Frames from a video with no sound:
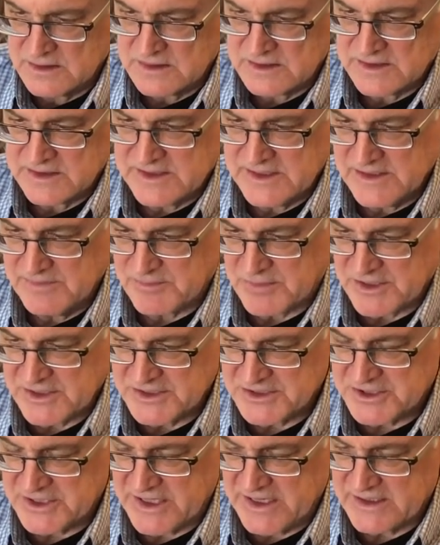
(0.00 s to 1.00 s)
Deeply
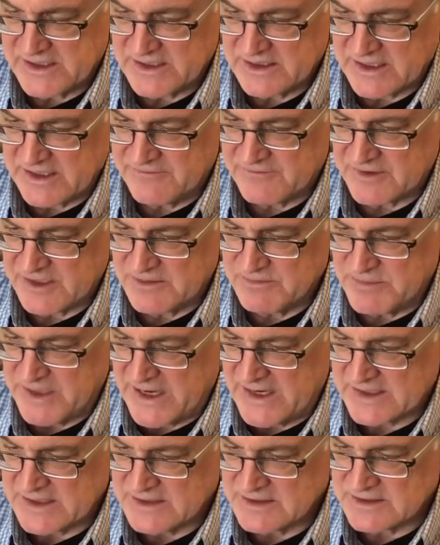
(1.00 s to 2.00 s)
shaken, I fled
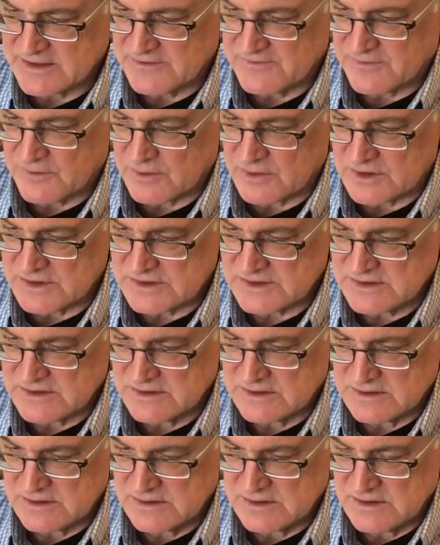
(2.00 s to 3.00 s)
back into the forest.
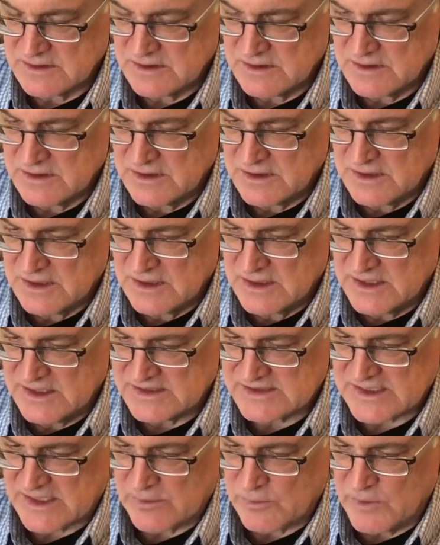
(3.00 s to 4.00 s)

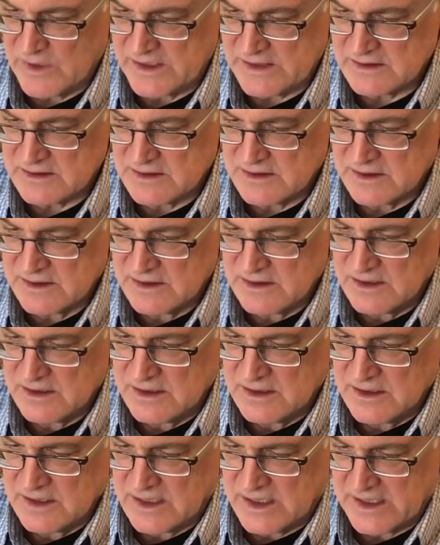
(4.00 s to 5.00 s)
As I went,
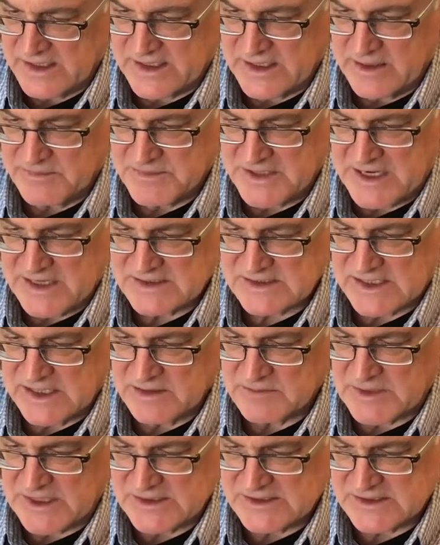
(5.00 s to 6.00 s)
I kept asking
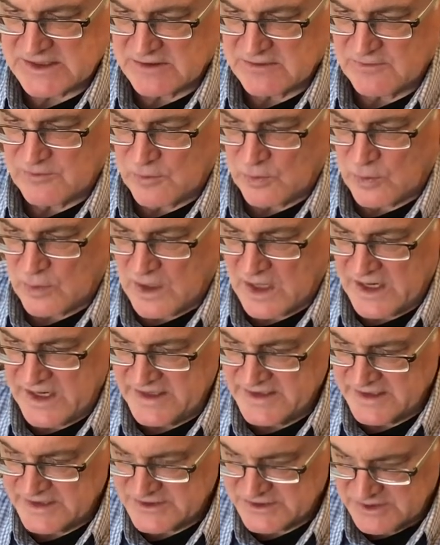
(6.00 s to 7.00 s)
myself why
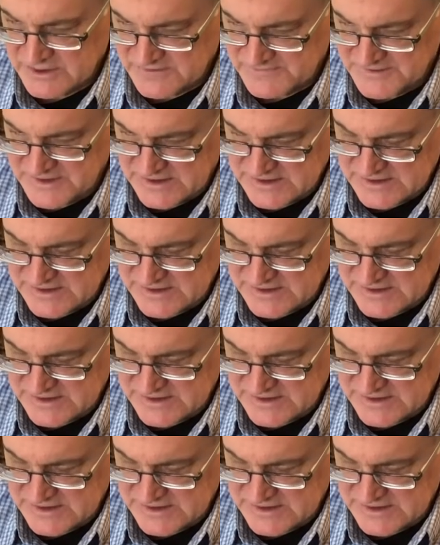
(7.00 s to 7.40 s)
they should have done